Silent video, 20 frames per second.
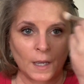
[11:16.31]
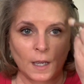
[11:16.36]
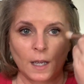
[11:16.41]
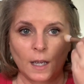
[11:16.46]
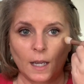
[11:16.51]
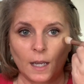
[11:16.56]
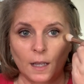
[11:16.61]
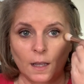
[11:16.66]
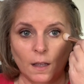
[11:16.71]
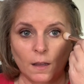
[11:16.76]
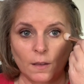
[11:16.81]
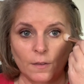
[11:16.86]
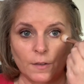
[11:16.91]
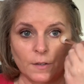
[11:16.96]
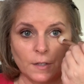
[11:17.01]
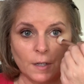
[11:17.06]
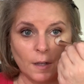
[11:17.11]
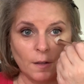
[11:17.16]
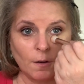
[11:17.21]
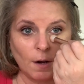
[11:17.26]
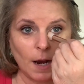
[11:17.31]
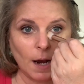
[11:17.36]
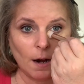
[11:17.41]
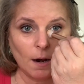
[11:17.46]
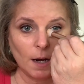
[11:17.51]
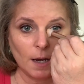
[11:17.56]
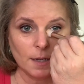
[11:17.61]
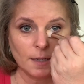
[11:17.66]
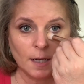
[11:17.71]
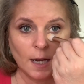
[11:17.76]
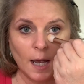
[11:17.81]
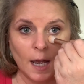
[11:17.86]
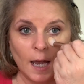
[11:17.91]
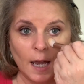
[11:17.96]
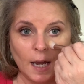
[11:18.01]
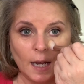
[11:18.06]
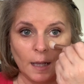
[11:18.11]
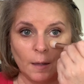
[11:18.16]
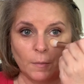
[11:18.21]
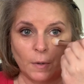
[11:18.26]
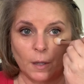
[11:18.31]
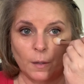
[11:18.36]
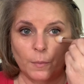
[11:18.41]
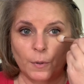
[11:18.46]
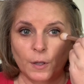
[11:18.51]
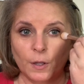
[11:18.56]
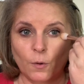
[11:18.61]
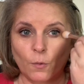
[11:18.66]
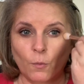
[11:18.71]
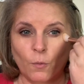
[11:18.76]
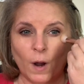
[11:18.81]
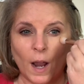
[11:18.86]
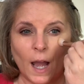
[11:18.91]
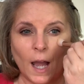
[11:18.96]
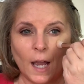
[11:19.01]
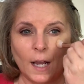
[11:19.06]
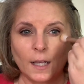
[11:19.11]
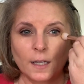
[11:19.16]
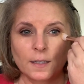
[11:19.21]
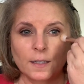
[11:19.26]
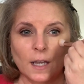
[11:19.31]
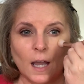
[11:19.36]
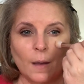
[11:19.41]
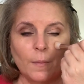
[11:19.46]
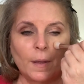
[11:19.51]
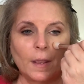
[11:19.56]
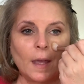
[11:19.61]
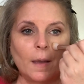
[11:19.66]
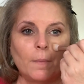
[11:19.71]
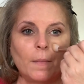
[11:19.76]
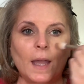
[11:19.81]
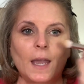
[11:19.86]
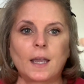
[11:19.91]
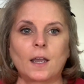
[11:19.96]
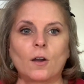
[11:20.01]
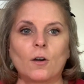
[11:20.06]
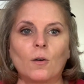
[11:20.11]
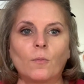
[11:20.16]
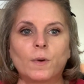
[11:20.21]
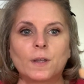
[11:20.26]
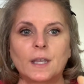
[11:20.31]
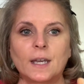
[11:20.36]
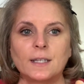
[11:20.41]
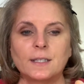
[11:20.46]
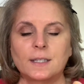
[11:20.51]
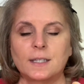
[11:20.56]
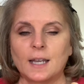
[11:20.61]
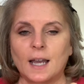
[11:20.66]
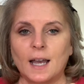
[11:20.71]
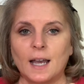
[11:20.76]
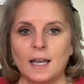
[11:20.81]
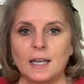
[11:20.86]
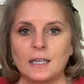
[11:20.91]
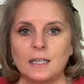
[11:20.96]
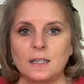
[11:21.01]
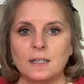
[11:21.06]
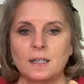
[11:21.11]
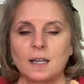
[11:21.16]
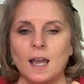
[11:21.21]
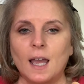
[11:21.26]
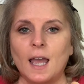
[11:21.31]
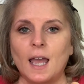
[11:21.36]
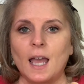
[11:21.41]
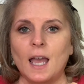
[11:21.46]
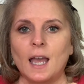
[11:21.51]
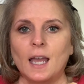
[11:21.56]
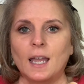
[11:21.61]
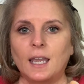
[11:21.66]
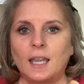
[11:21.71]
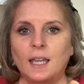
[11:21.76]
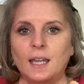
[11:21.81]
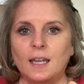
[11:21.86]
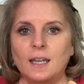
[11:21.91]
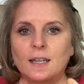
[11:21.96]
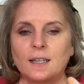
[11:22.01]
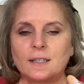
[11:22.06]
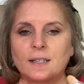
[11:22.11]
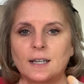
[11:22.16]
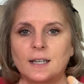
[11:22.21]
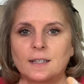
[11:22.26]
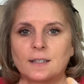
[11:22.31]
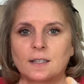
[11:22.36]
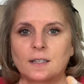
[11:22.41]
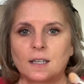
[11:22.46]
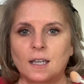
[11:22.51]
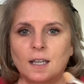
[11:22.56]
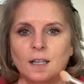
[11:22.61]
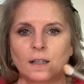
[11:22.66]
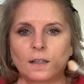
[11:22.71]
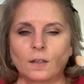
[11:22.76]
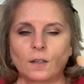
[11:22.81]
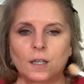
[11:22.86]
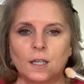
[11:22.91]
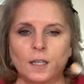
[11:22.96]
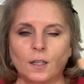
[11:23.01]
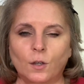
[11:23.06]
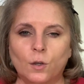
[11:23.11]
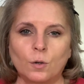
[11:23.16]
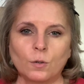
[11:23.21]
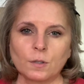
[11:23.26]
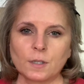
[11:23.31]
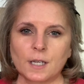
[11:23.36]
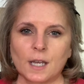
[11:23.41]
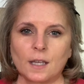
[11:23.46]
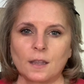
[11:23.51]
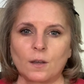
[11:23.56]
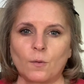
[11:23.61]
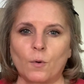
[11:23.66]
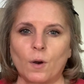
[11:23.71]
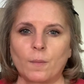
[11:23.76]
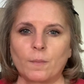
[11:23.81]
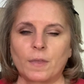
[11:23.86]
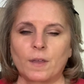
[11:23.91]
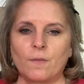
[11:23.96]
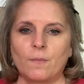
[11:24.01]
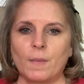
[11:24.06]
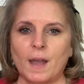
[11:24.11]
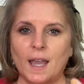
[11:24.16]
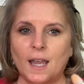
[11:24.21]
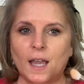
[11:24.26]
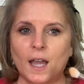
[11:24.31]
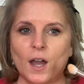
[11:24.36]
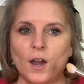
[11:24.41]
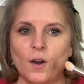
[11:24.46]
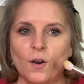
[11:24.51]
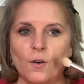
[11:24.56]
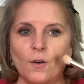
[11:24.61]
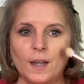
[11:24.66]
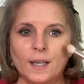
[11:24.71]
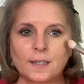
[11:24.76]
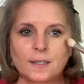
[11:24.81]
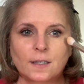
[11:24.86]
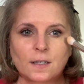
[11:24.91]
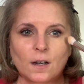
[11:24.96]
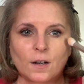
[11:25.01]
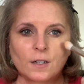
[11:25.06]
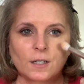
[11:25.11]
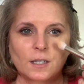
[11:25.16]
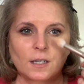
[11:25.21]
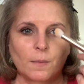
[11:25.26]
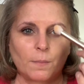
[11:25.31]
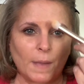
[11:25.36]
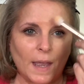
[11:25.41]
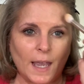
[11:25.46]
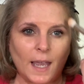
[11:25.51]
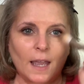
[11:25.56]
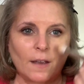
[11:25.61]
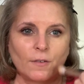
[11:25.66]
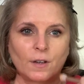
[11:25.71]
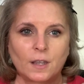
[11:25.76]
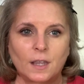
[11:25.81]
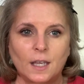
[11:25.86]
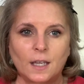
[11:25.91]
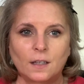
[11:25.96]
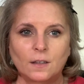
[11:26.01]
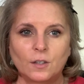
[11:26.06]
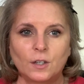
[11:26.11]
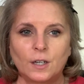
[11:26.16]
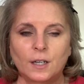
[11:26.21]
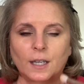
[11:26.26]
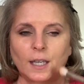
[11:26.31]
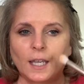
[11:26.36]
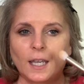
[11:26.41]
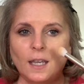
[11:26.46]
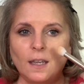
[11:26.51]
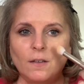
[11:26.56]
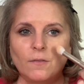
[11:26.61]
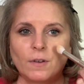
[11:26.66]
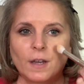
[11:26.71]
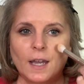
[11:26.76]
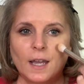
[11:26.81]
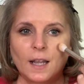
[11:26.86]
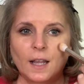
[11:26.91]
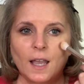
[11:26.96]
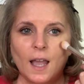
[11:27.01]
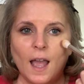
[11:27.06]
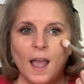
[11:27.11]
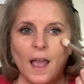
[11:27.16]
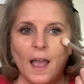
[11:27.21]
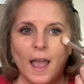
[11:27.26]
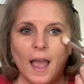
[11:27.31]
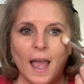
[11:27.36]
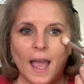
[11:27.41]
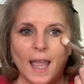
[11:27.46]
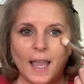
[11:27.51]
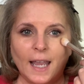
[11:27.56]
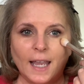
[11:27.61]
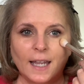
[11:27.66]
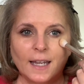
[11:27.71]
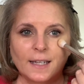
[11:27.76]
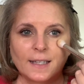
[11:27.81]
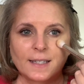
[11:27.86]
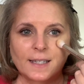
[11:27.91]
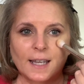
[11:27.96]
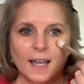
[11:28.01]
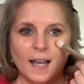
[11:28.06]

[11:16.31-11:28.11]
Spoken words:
in all of those other areas, and I'm going to put it right on top of that mango. And what that does is it cools down the warmth of mango. It starts to make everything look even, and